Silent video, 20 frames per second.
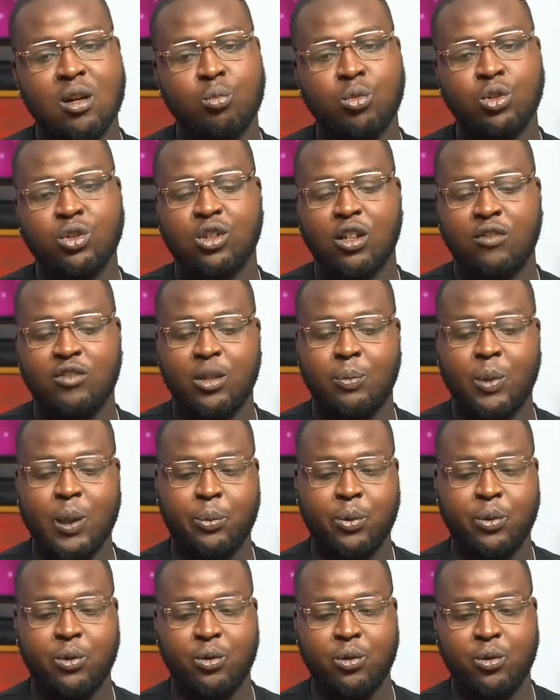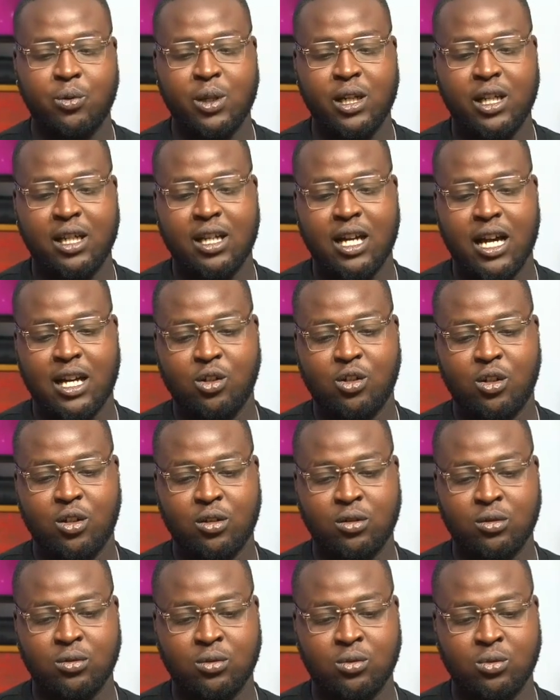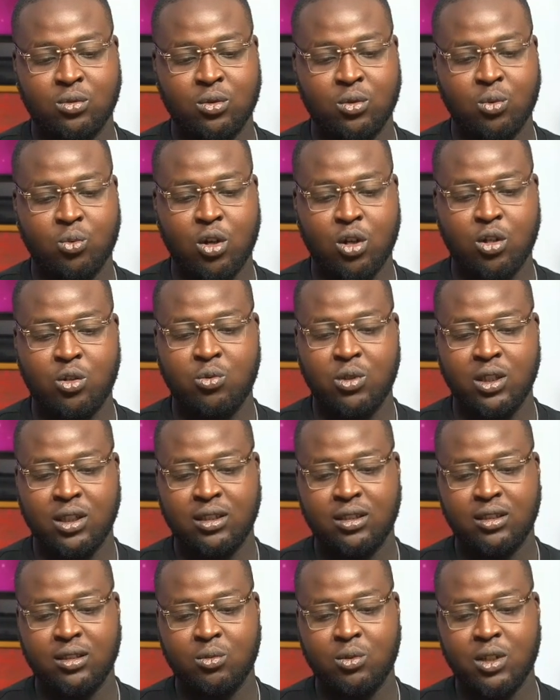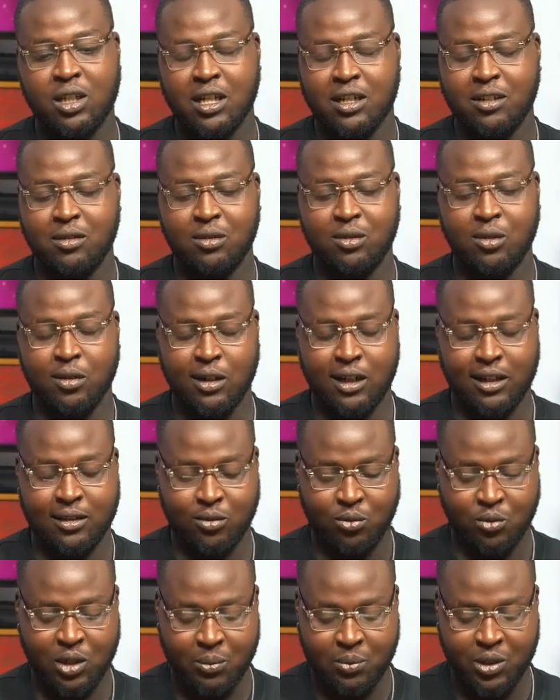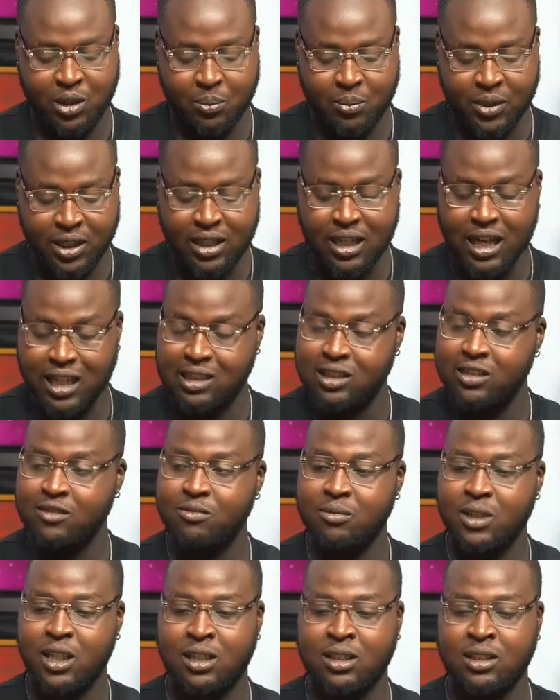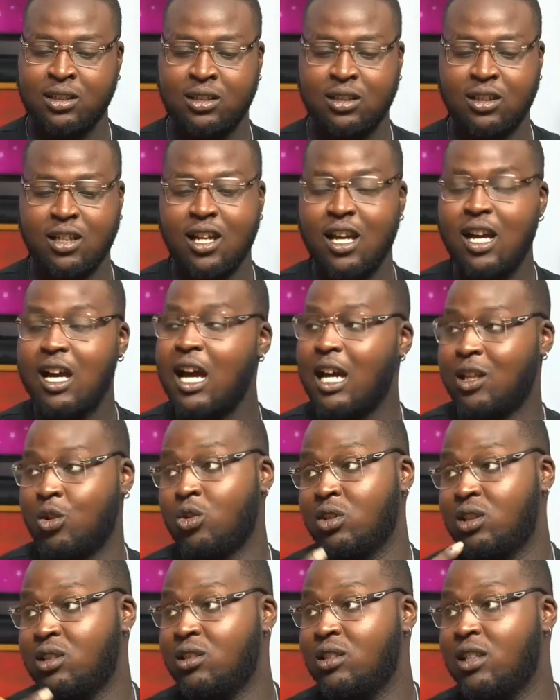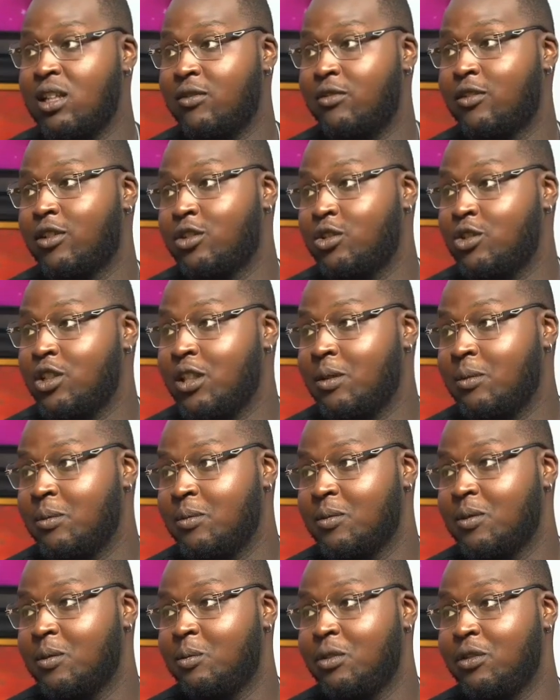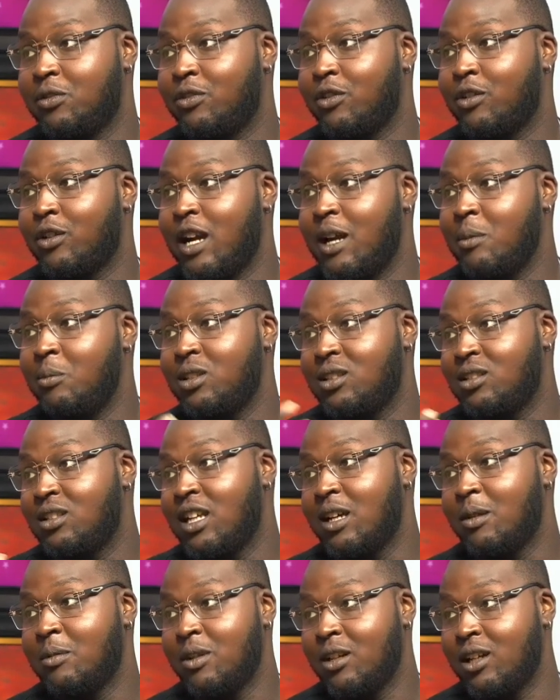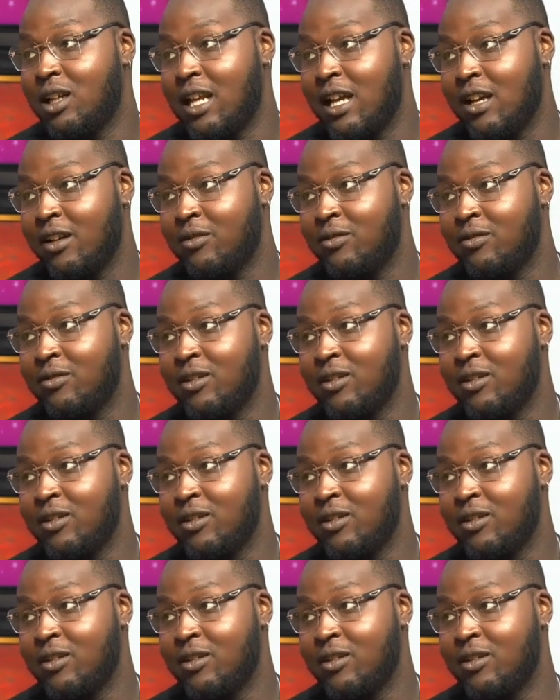most of the people where I don't work with, where be big achievements, I don't see them for dream before I meet them real life.